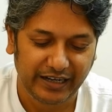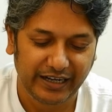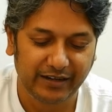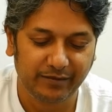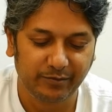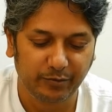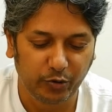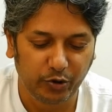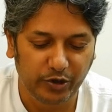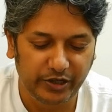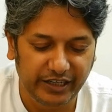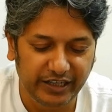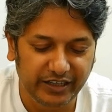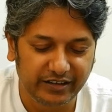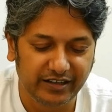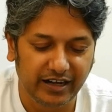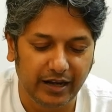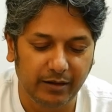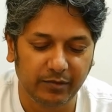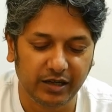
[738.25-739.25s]
In
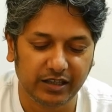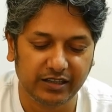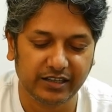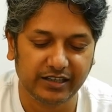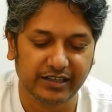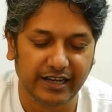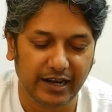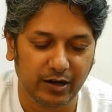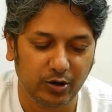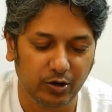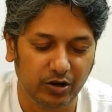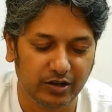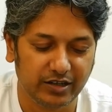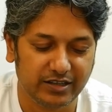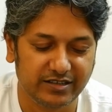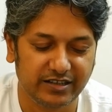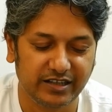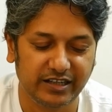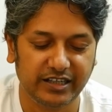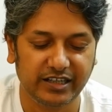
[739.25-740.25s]
poetic drama, the dialogue
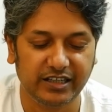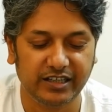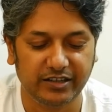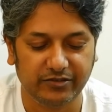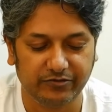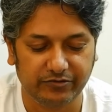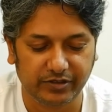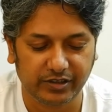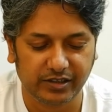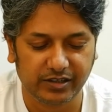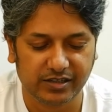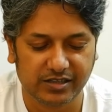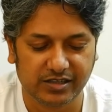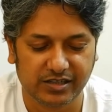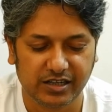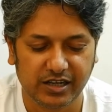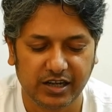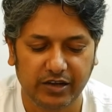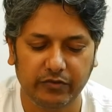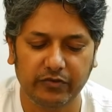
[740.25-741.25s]
is written in
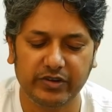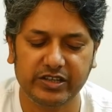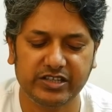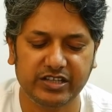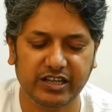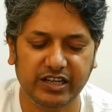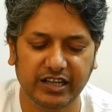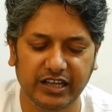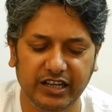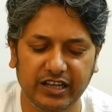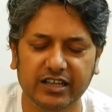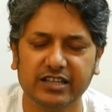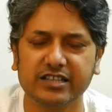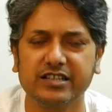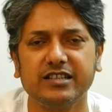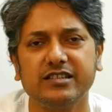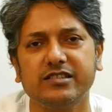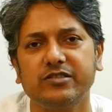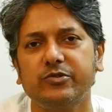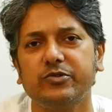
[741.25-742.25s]
verse, which in
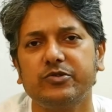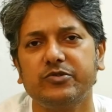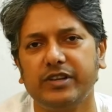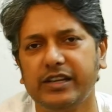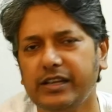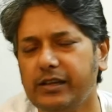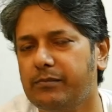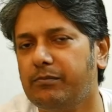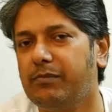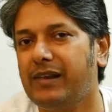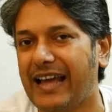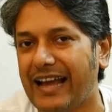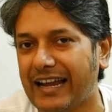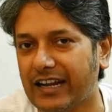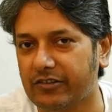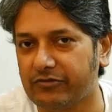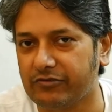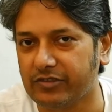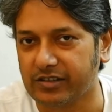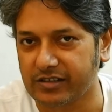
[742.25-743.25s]
English is usually
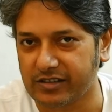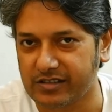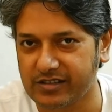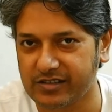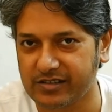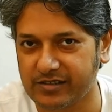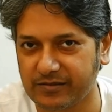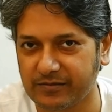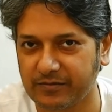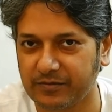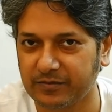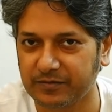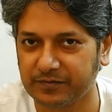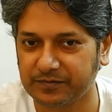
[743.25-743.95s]
blank verse.